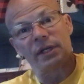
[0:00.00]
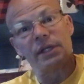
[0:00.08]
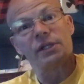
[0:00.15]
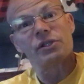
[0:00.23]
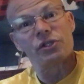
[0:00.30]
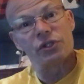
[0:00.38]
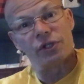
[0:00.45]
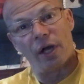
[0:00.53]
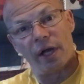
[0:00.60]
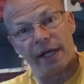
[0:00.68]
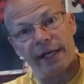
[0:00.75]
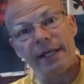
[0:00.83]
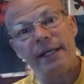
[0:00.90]

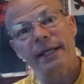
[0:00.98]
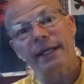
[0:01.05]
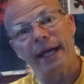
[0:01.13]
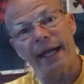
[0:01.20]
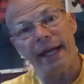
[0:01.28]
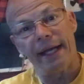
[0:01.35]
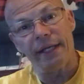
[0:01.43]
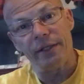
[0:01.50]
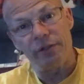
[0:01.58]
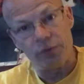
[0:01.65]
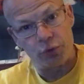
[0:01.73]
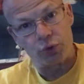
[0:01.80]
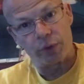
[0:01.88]
sun and
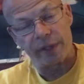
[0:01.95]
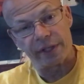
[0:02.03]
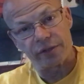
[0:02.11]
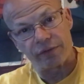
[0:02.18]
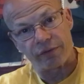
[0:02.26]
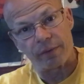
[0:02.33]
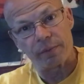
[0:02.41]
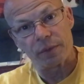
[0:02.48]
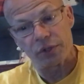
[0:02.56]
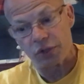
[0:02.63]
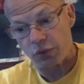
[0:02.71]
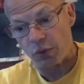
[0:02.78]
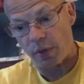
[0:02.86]
nutrients from the
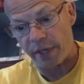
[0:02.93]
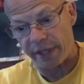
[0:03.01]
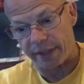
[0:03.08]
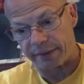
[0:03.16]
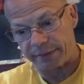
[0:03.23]
soil.